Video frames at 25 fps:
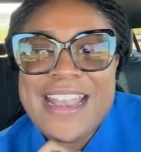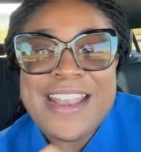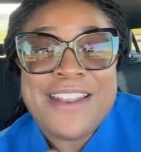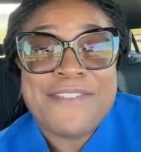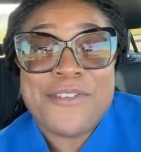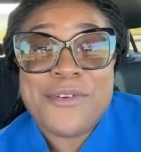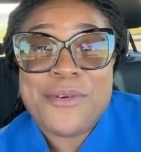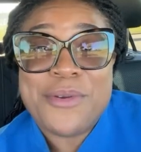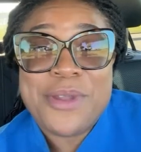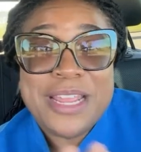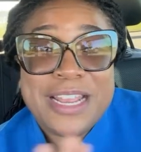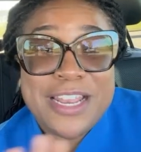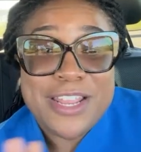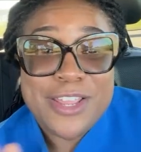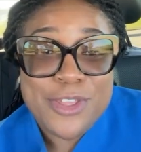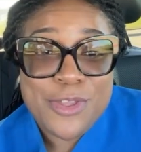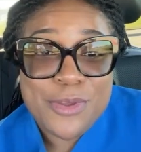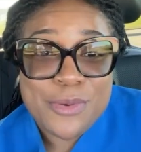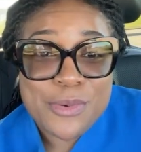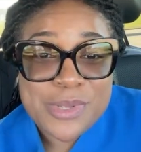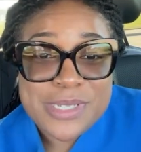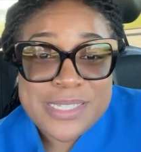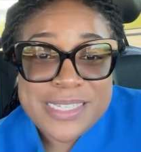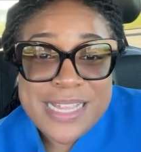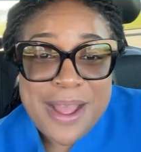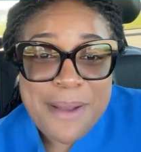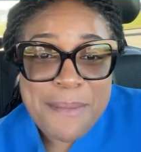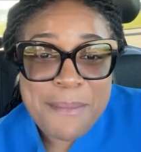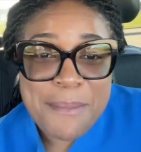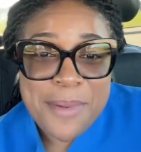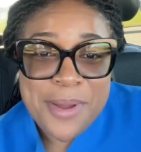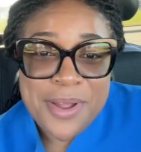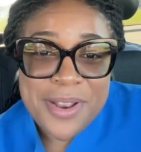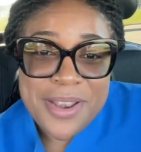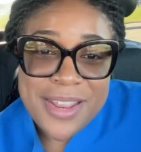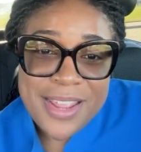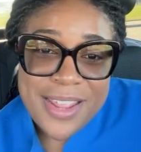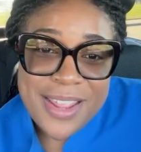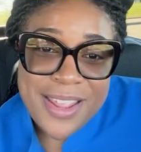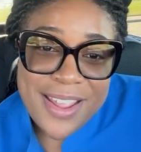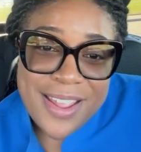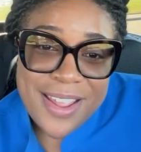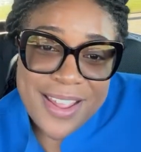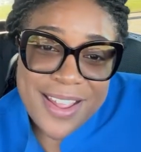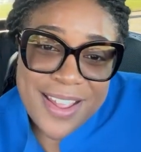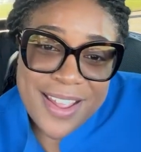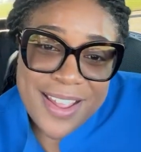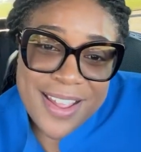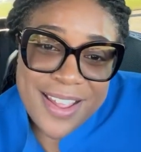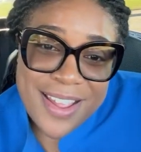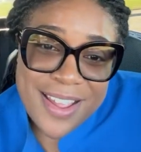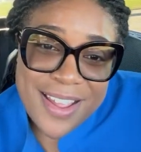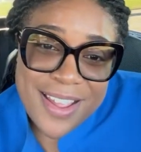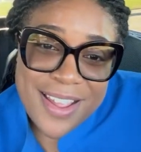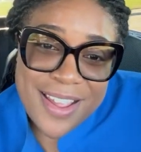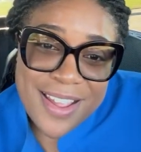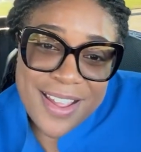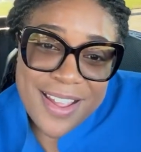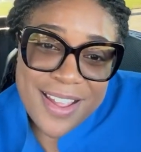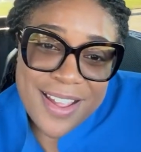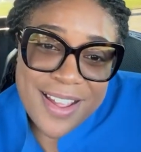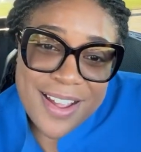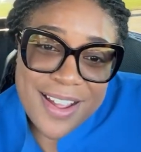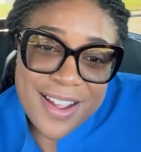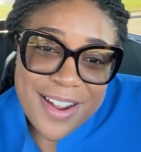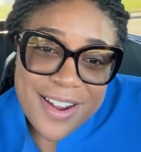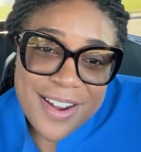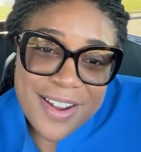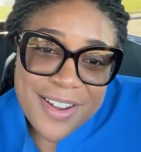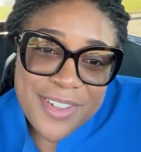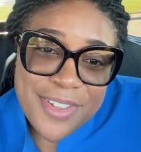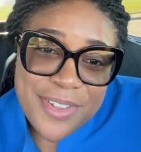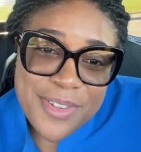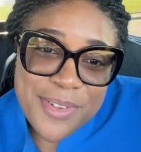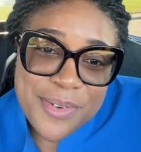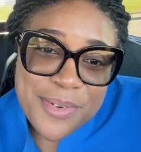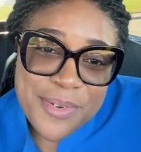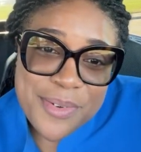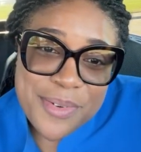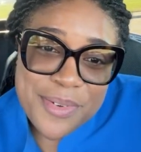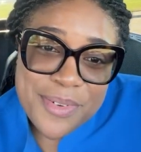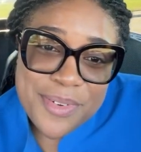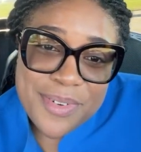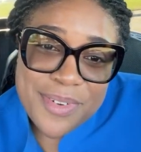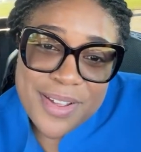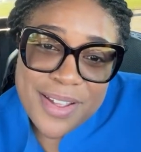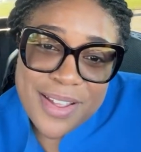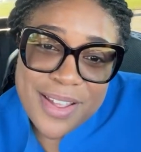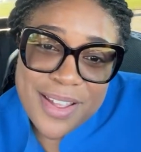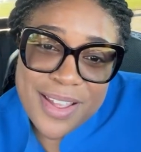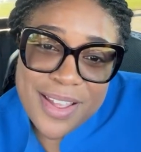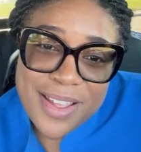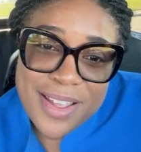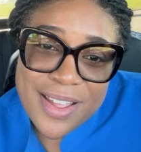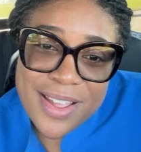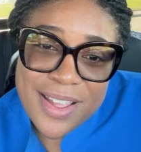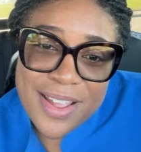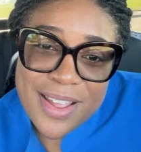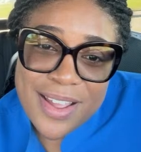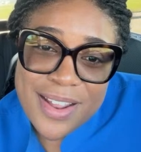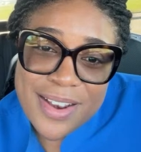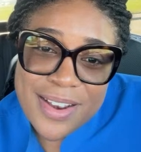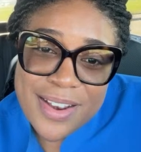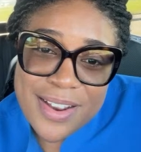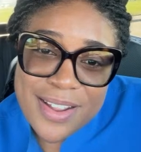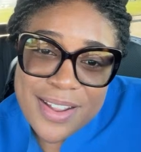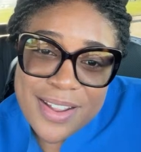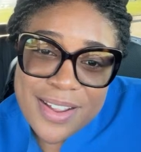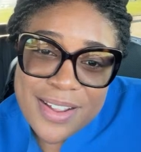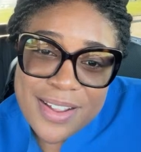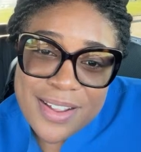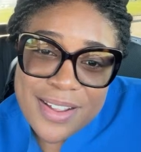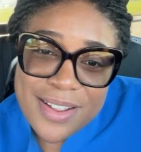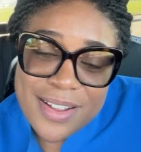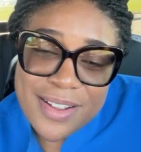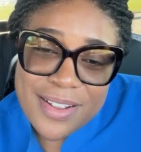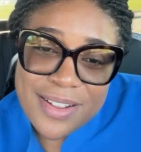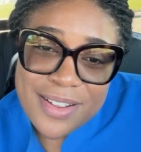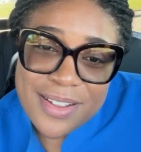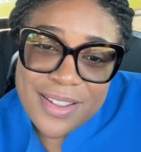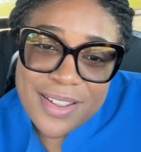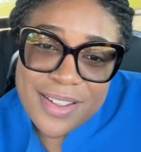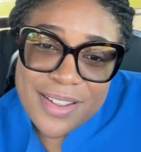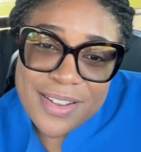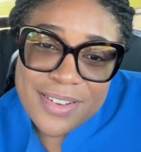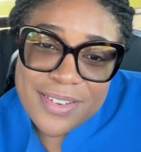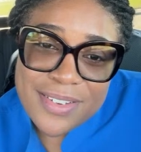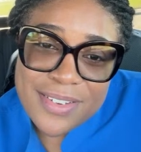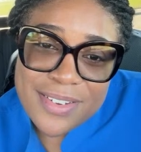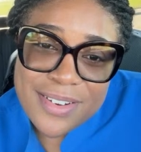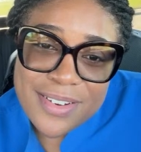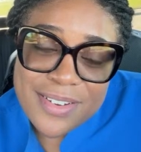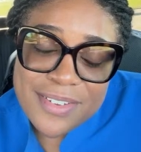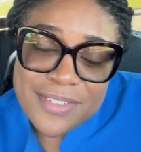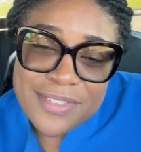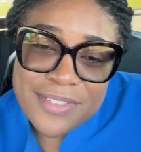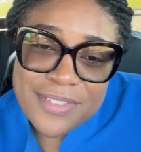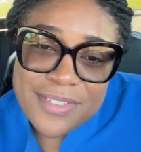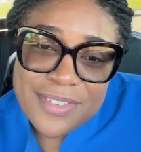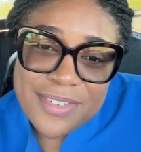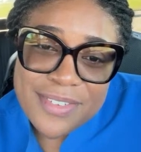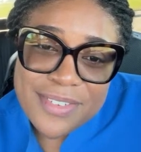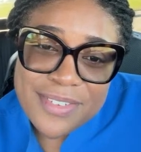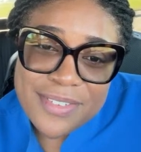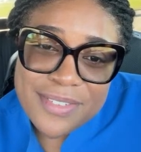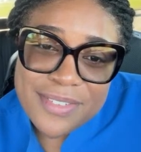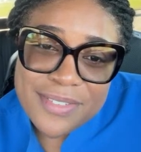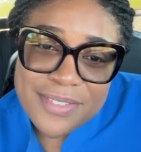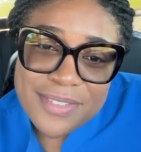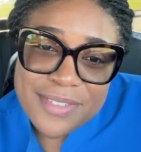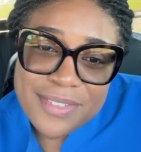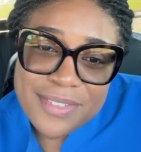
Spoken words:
never really used that money. Are you an angel of love?